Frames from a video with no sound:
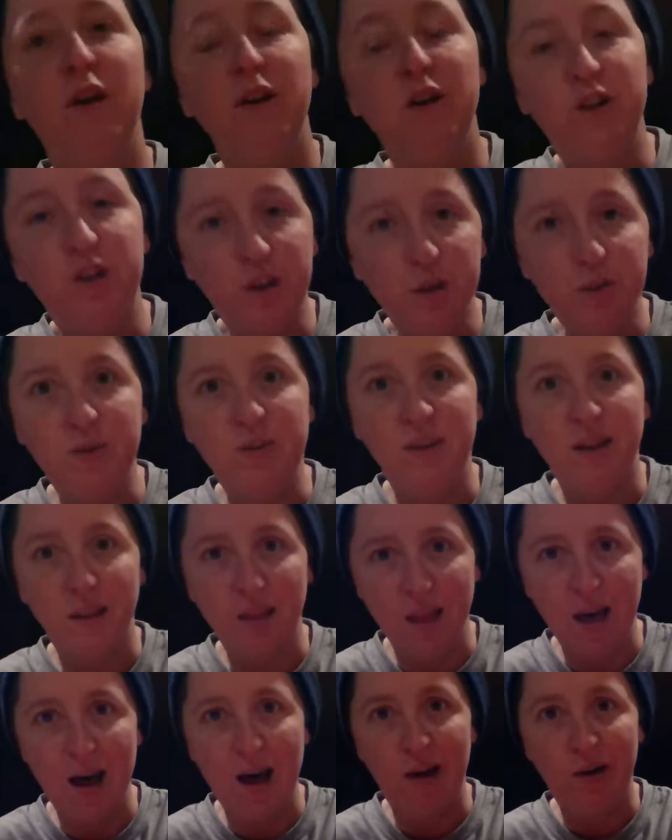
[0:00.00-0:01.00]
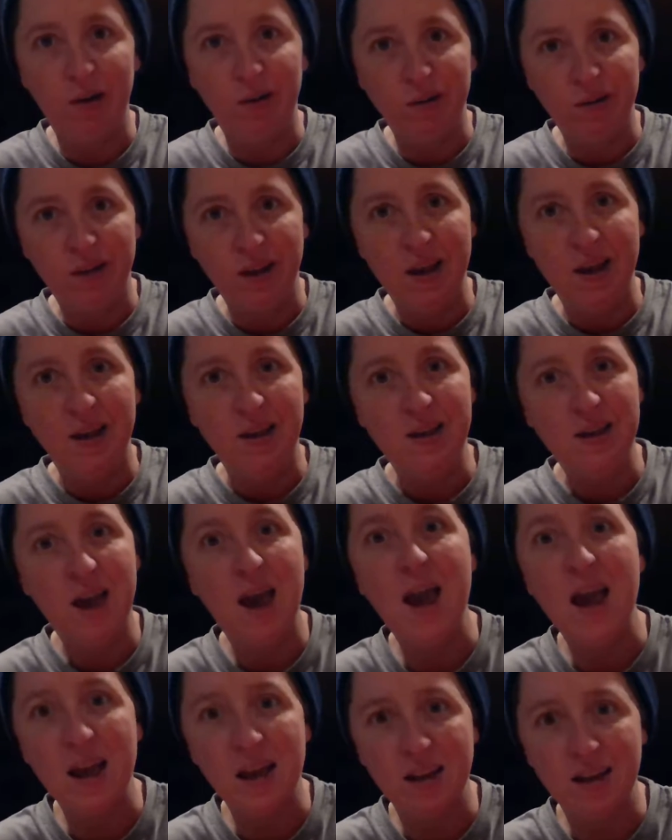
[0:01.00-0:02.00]
Chutes and Ladders,
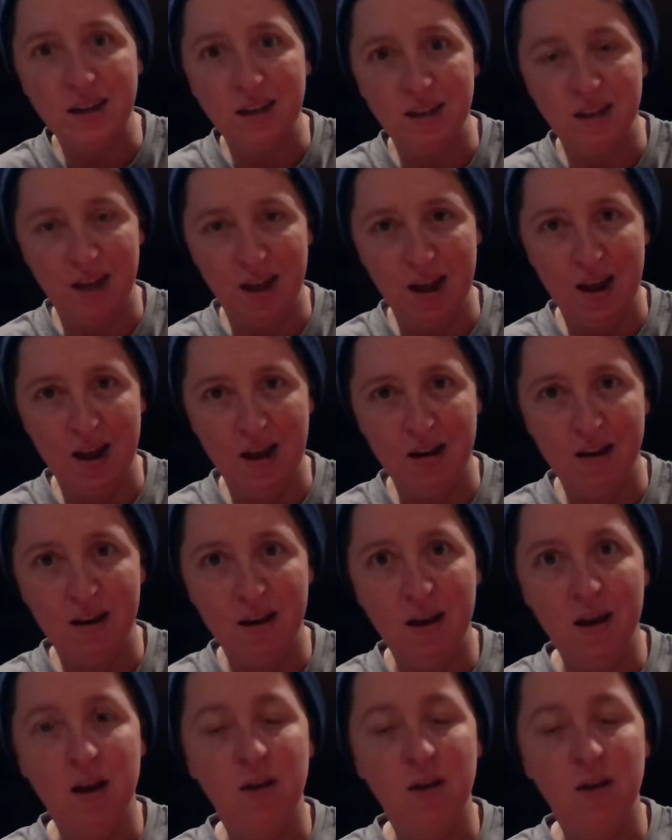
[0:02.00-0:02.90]
Candyland.